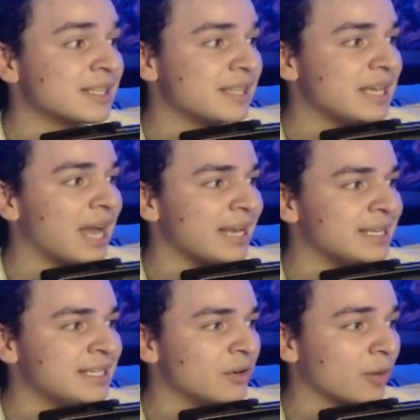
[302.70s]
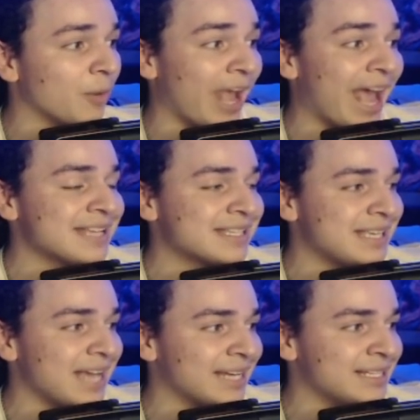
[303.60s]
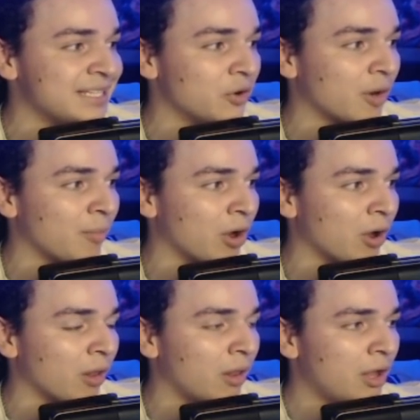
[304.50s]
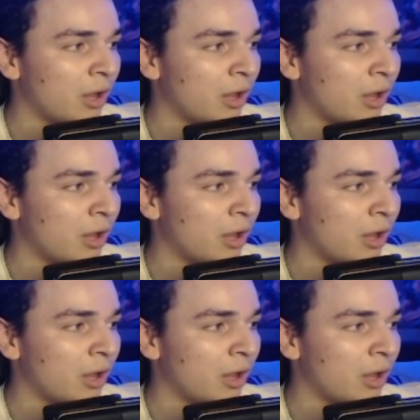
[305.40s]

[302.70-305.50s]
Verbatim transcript: the ideal Kabal. It has the ideal Kabal.